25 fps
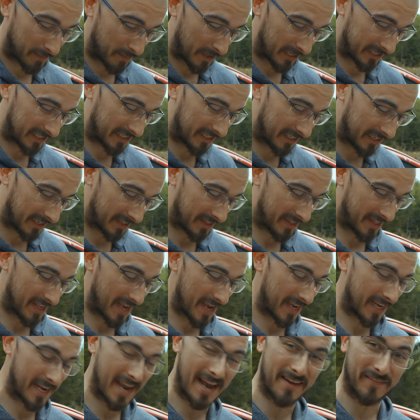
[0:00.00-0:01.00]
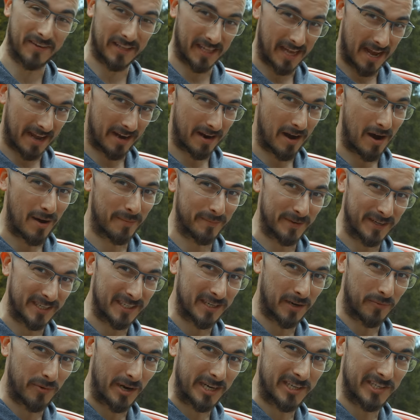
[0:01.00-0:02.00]
about good thing having that
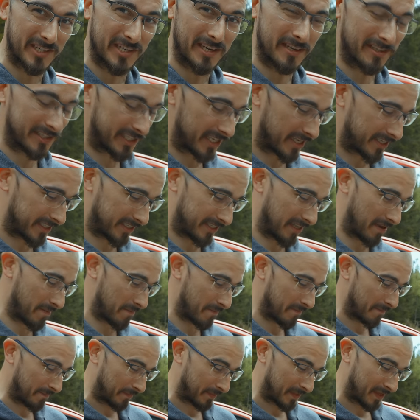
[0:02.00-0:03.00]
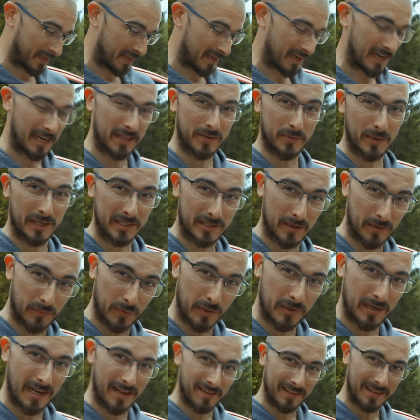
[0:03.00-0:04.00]
omnidirectional system. Otherwise I
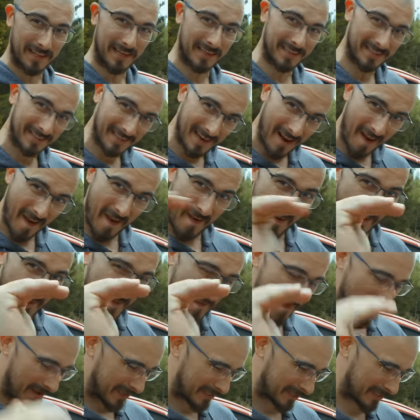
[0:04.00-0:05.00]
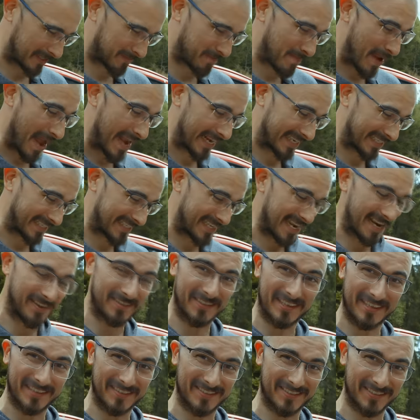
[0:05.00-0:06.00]
would have like smacked
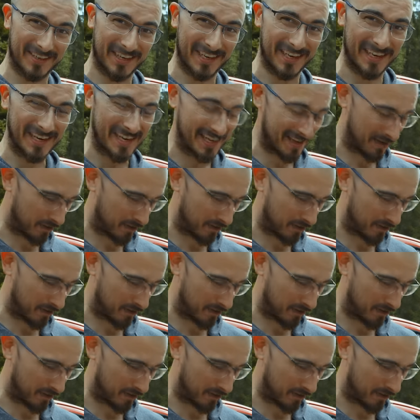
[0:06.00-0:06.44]
down in the tree.